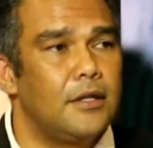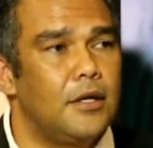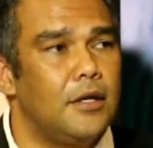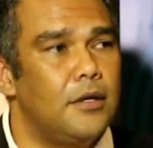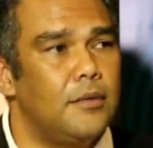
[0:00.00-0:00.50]

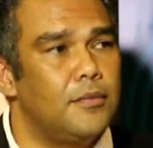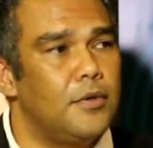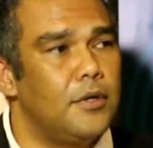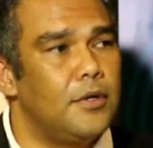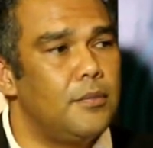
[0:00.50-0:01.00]
the,
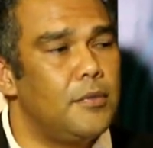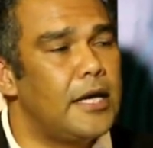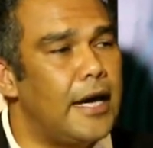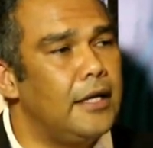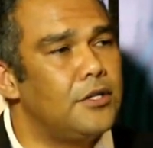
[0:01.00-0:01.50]
the
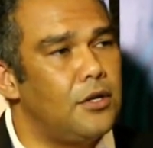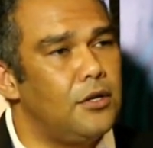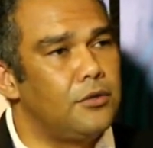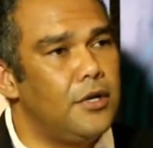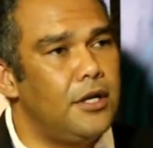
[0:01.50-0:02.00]
mechanic's
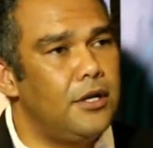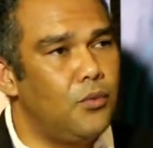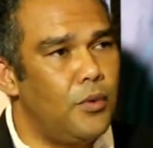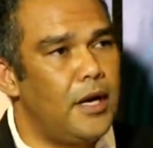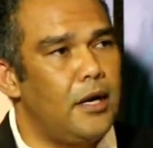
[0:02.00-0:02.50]
already
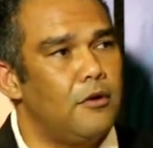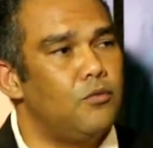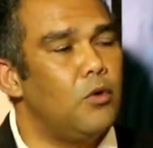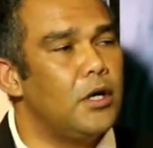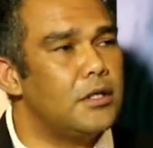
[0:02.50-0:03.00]
aware
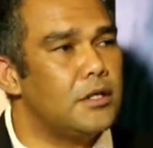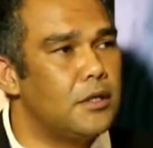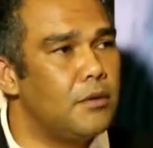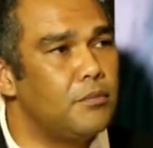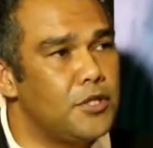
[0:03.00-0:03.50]
of what
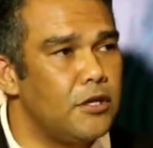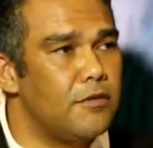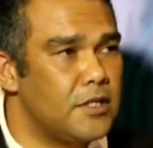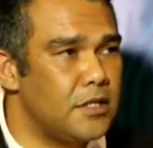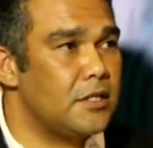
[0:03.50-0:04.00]

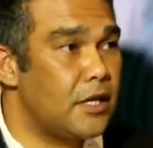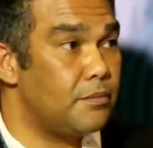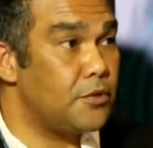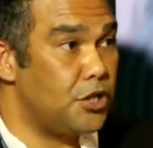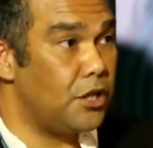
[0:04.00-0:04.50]
services
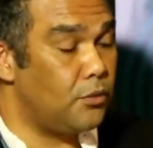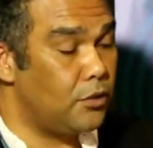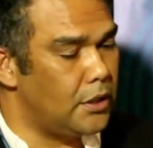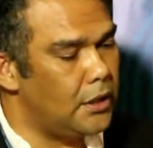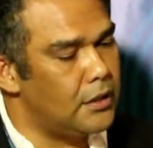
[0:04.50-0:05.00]
that machine
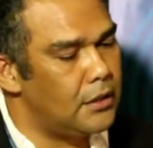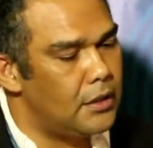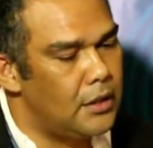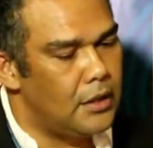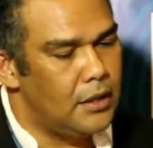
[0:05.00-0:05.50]
will need.
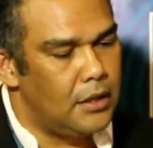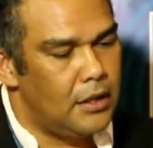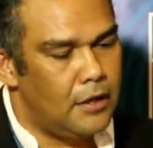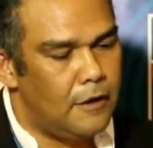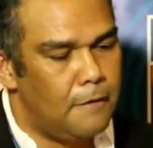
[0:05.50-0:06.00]

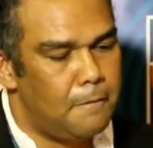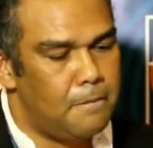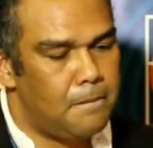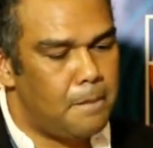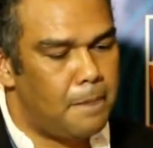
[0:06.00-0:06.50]

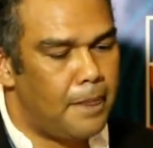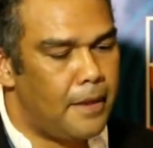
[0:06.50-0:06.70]
Um,